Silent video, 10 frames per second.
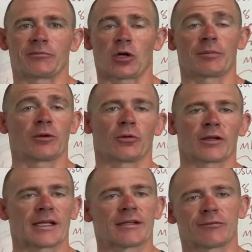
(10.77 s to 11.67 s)
barbell
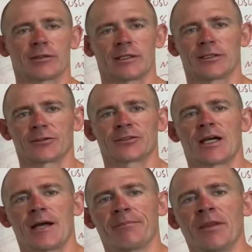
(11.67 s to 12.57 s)
workout in a really long
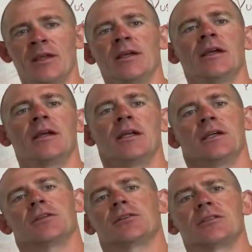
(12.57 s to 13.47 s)
time.
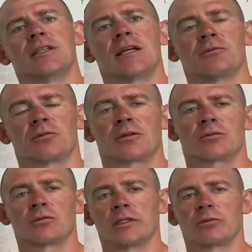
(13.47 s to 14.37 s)
So today we're
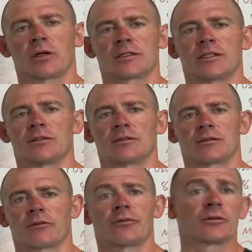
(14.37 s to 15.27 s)
really working on
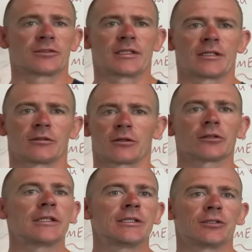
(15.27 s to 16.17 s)
or focusing in on our
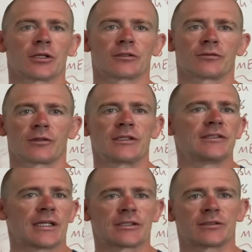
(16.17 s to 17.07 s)
clean and jerks for these
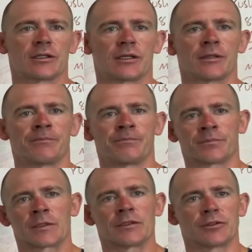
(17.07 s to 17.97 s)
next uh,
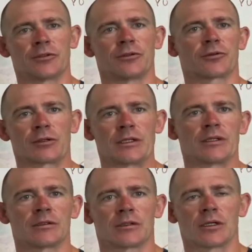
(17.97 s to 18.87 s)
two to three
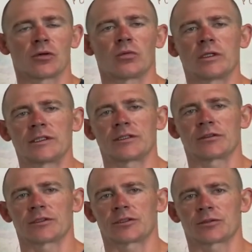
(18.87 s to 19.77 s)
uh, weeks
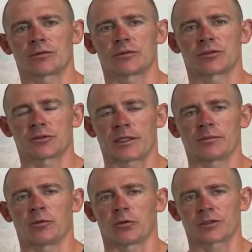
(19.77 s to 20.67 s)
during this strength
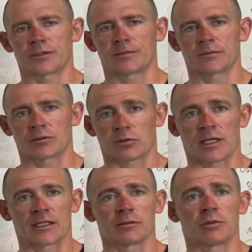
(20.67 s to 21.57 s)
portion. So we're
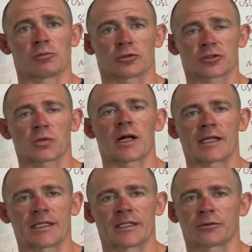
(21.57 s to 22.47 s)
gonna have a little bit more
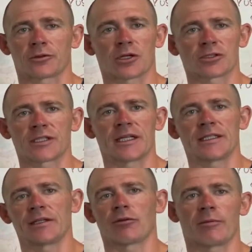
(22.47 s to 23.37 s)
squatting in on Thursday,
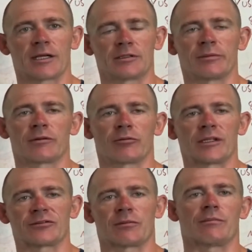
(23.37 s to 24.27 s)
give our body a little bit of
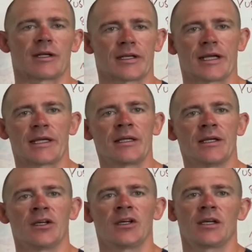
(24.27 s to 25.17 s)
rest from Monday.
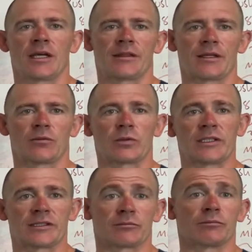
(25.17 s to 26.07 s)
And then we
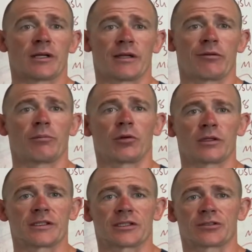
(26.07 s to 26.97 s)
did some heavy
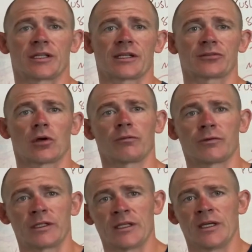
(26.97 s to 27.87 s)
pulling yesterday. So
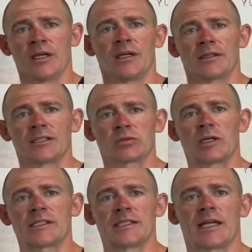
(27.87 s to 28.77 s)
hopefully this
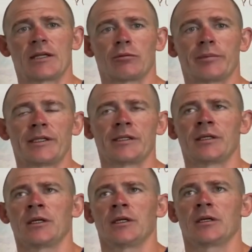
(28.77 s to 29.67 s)
way today will be
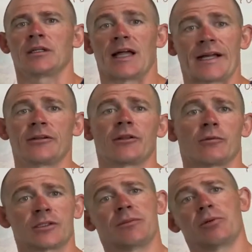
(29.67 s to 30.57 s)
lighter than
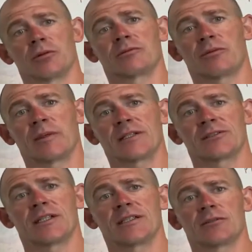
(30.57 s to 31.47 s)
what you pulled from
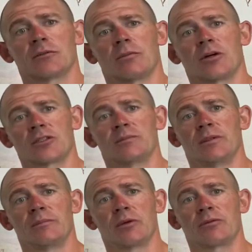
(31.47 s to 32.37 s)
yesterday. So the bar should
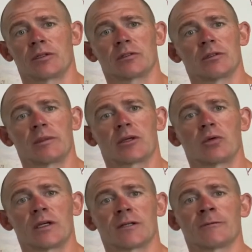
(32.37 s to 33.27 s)
be moving a little bit
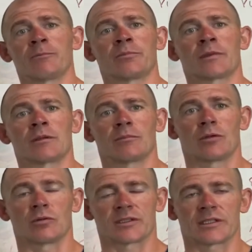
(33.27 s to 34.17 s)
quicker but
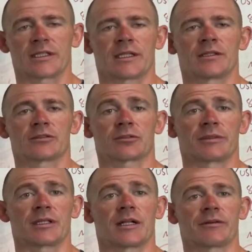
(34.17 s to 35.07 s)
once again, there's gonna
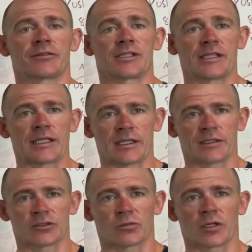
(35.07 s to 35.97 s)
be a lot of fatigue in
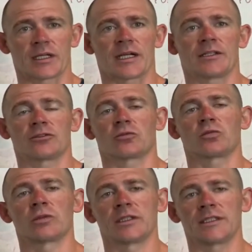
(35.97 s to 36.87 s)
this workout, so
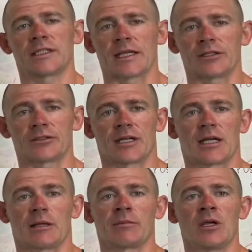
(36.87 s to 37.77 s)
really take your
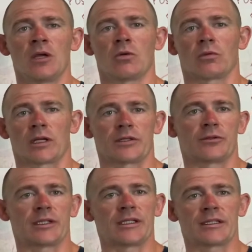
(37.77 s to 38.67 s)
time. We're not
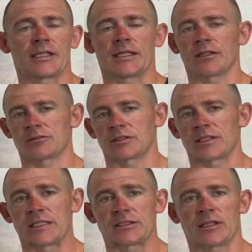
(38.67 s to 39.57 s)
doing anything else in
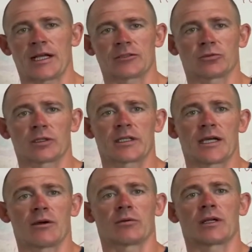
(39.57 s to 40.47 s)
today's class
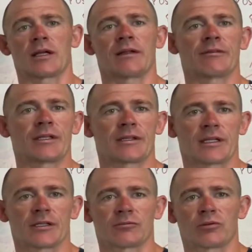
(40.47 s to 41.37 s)
workout. We're not having
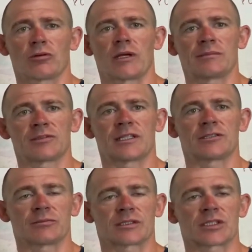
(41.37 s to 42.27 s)
anything else programmed besides
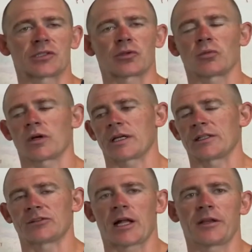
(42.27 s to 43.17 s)
some accessory work
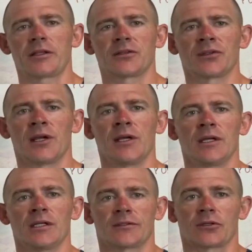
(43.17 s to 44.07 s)
outside of this.
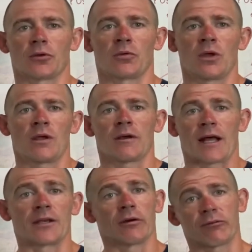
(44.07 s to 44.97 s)
So
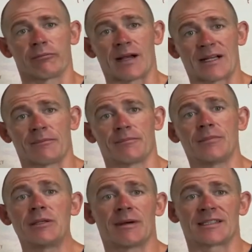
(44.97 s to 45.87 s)
I know from my,
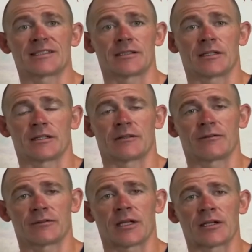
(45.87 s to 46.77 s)
me, my, uh,
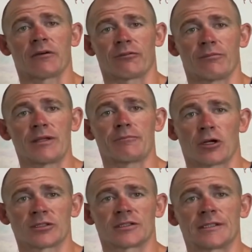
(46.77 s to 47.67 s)
I know from me
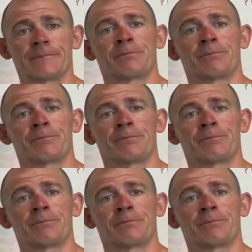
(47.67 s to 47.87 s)
personally,